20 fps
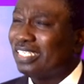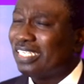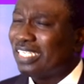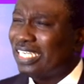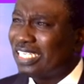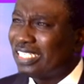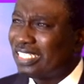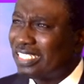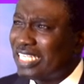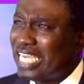
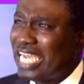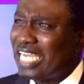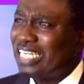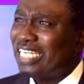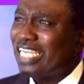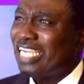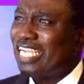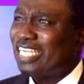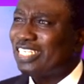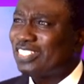And
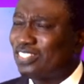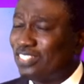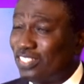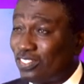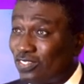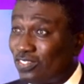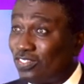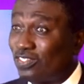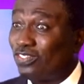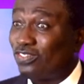that is the
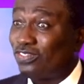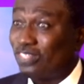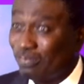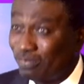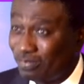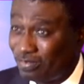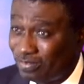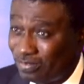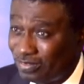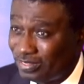
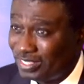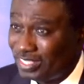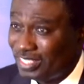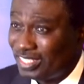strength.